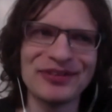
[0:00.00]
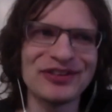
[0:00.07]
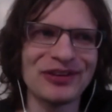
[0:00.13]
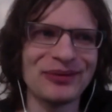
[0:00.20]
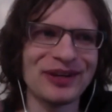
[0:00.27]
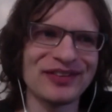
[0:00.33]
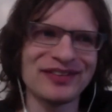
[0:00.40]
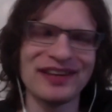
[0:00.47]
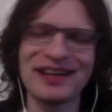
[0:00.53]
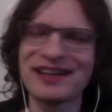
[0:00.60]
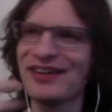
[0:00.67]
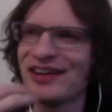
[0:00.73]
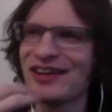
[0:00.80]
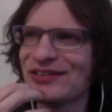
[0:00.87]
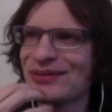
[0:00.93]
So when I
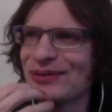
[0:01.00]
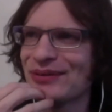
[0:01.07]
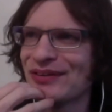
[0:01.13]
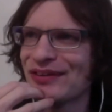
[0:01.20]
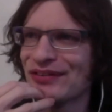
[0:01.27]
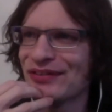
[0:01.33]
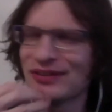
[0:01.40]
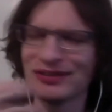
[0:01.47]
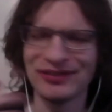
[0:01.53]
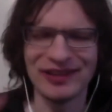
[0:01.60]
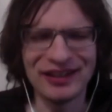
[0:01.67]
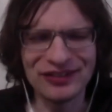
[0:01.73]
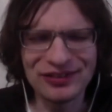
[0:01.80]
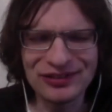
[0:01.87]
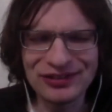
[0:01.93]
started high school, the
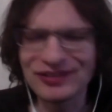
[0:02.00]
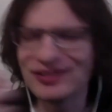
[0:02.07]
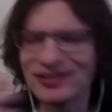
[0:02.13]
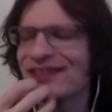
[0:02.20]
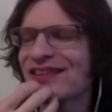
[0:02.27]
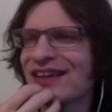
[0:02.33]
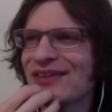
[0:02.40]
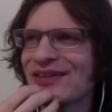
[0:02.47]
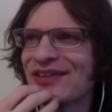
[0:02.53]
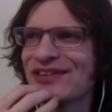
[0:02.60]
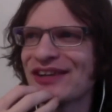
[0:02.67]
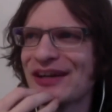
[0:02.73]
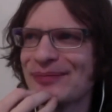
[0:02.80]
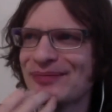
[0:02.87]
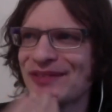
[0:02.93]
head student tech there at the
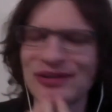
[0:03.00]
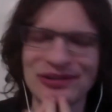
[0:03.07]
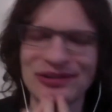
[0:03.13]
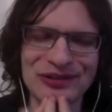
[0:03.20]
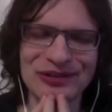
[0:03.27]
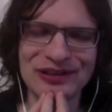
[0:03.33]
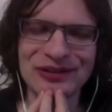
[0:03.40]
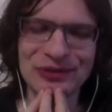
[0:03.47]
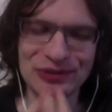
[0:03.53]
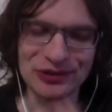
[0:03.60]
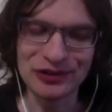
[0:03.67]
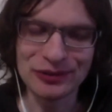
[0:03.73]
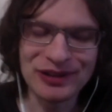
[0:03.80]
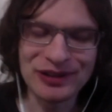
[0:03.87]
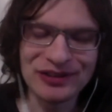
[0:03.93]
time
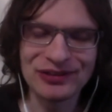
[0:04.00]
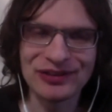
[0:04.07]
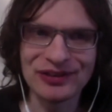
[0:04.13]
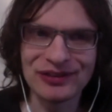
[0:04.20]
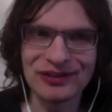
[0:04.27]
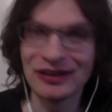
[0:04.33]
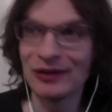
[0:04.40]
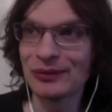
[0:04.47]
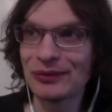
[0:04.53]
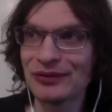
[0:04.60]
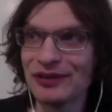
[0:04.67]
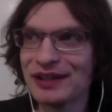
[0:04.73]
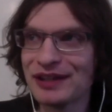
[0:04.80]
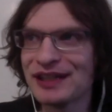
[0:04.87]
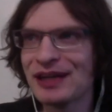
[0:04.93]
introduced me to the local
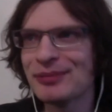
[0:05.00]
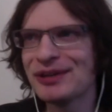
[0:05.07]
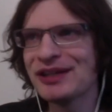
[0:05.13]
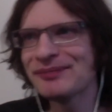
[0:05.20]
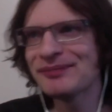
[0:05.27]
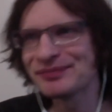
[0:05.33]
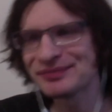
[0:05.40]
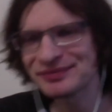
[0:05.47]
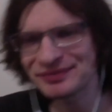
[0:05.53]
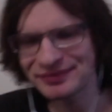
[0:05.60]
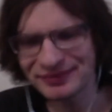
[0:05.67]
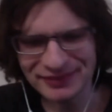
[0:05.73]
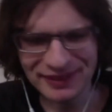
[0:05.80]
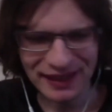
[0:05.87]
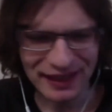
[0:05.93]
theatre company,
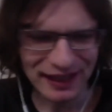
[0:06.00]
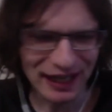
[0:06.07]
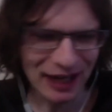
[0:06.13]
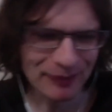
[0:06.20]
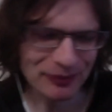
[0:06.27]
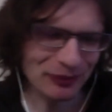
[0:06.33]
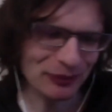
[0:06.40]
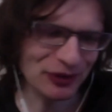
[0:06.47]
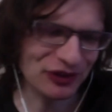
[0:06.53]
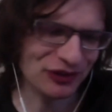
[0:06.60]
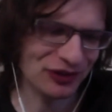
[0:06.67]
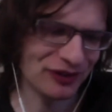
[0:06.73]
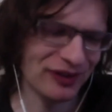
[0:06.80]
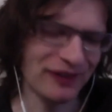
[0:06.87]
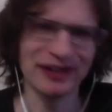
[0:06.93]

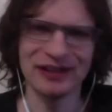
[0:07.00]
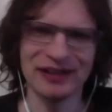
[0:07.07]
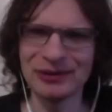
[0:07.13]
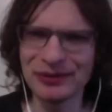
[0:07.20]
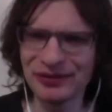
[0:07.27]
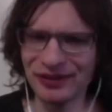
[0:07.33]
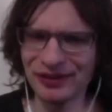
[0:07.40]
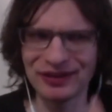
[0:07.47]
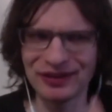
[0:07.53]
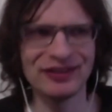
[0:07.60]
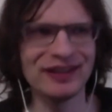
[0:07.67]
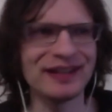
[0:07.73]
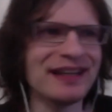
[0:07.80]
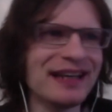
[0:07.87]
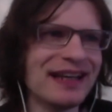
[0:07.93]
which sort of had like a youth theatre
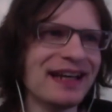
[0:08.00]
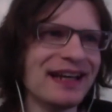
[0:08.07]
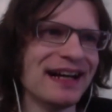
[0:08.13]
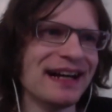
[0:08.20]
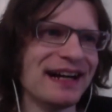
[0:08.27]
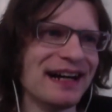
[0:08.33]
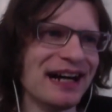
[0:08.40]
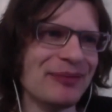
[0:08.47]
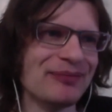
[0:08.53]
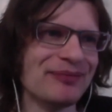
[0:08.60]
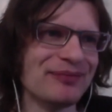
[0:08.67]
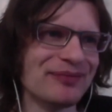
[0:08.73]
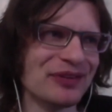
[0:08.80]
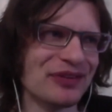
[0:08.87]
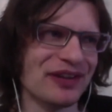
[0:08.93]
thing.
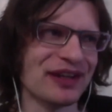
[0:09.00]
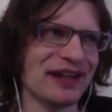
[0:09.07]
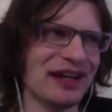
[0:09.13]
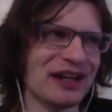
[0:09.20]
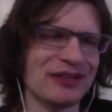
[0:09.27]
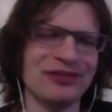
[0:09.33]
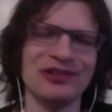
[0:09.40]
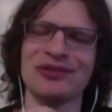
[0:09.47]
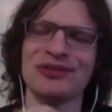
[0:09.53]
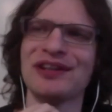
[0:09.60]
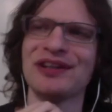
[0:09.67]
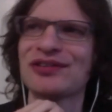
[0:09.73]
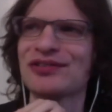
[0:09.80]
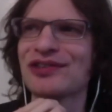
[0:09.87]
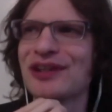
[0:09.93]
There's like an unofficial
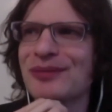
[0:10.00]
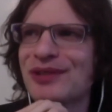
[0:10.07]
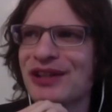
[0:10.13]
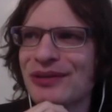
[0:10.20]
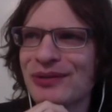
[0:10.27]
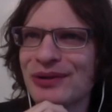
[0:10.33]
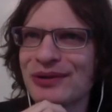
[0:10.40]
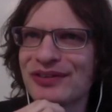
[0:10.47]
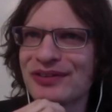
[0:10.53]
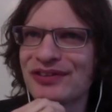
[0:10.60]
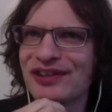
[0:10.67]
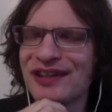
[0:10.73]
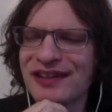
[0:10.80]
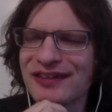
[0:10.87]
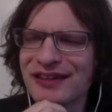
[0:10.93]
tech stream. We
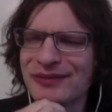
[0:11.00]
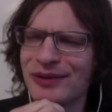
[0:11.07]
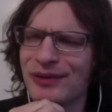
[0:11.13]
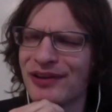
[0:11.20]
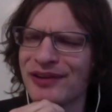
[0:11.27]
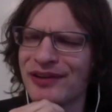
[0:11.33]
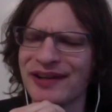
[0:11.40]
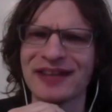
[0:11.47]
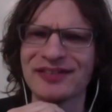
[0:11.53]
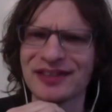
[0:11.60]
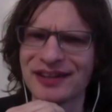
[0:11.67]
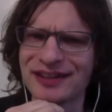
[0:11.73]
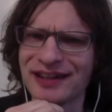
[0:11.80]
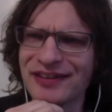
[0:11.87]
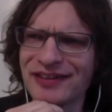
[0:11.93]
were going to
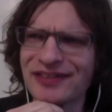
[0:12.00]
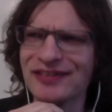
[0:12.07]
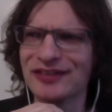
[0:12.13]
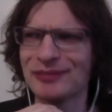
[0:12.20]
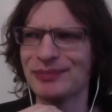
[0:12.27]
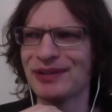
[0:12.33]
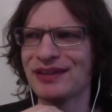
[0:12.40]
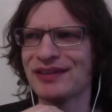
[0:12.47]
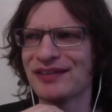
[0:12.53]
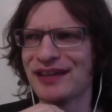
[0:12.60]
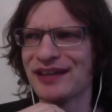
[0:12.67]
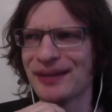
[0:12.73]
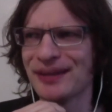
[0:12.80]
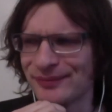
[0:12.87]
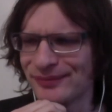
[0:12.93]
acting classes, but
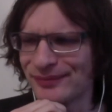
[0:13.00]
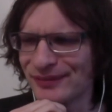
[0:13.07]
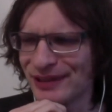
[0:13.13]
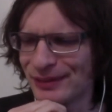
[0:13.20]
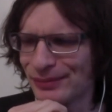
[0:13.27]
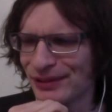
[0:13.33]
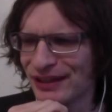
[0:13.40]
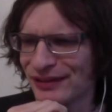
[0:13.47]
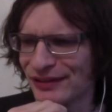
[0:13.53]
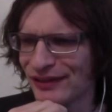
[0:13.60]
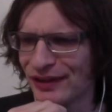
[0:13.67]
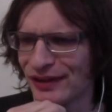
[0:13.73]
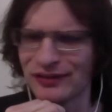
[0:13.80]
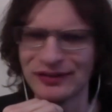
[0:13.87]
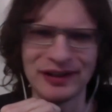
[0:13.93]
in practice
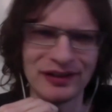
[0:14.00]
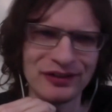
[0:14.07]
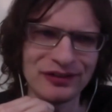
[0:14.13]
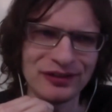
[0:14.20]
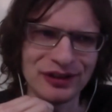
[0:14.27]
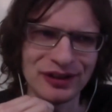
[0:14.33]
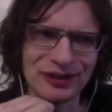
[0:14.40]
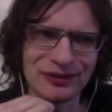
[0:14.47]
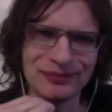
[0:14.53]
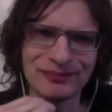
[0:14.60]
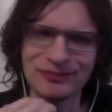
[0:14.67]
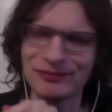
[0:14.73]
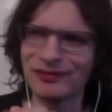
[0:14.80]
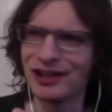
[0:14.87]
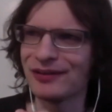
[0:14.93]
they just let us,
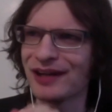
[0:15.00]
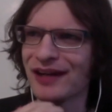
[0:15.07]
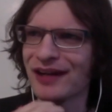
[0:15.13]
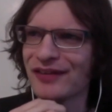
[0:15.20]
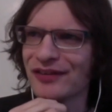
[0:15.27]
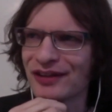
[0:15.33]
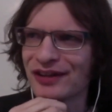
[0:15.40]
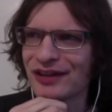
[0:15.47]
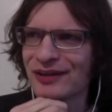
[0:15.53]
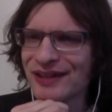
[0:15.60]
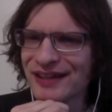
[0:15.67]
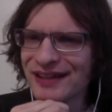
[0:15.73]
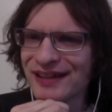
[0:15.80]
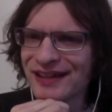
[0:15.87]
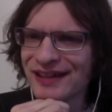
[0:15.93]
run around the theatre,